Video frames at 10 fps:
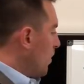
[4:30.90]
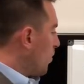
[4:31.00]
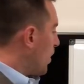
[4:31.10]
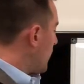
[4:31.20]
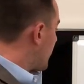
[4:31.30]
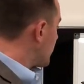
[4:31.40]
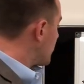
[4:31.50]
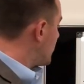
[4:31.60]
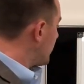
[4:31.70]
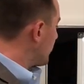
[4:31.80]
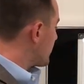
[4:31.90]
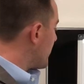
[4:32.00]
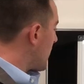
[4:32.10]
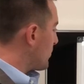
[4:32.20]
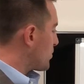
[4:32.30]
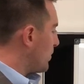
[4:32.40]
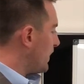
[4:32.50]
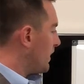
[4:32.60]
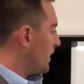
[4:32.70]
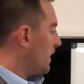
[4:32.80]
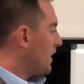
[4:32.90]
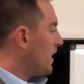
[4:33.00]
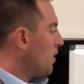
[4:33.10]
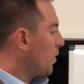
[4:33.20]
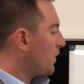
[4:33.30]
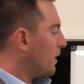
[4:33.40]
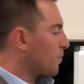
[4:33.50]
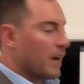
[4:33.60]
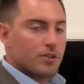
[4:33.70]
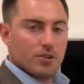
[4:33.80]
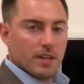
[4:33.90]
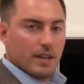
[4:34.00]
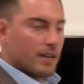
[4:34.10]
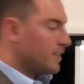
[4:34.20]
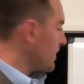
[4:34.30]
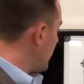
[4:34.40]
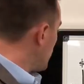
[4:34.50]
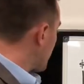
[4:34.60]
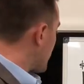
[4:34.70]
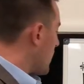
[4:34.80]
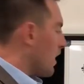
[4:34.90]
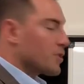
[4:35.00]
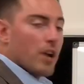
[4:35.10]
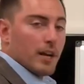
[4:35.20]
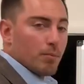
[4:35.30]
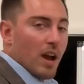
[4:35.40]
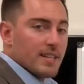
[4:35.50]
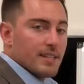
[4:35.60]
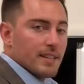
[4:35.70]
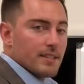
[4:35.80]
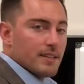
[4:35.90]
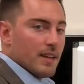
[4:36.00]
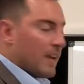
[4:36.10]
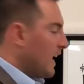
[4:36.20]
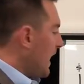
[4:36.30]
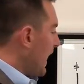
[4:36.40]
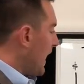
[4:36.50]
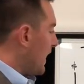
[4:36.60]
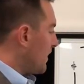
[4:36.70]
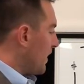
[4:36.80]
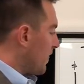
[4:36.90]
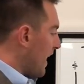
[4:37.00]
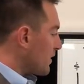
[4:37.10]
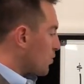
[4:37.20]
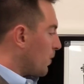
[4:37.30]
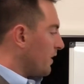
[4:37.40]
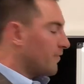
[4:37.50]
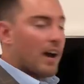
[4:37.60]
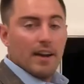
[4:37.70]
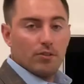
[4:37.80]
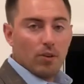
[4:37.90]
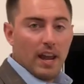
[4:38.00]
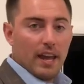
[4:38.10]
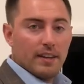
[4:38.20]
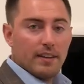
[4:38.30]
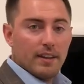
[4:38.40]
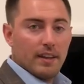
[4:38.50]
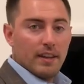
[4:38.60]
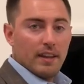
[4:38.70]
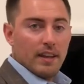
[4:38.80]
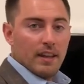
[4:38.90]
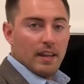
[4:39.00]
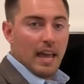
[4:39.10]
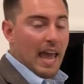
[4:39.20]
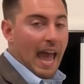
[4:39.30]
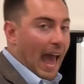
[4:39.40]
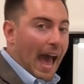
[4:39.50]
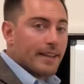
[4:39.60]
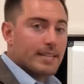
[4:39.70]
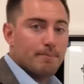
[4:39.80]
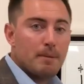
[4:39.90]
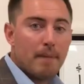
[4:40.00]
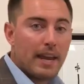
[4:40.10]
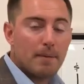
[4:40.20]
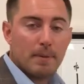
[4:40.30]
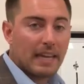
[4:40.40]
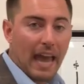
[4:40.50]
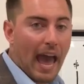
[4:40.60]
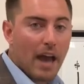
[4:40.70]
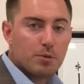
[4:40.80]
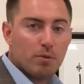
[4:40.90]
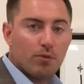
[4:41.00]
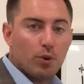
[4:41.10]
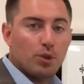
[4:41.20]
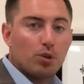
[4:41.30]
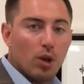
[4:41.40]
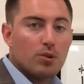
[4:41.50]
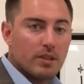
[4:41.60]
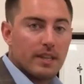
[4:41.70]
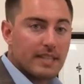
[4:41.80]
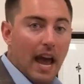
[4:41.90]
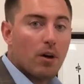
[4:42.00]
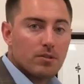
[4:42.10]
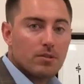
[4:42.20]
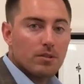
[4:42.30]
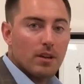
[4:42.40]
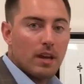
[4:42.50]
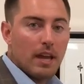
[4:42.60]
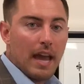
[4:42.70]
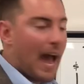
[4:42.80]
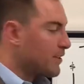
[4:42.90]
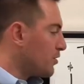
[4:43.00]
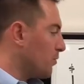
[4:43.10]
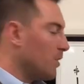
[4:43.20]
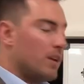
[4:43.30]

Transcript: Well, there's a difference now between what the appraiser said it is and what the contract price is. And that $25,000 has to be made up in cash before you close on this house. Has to.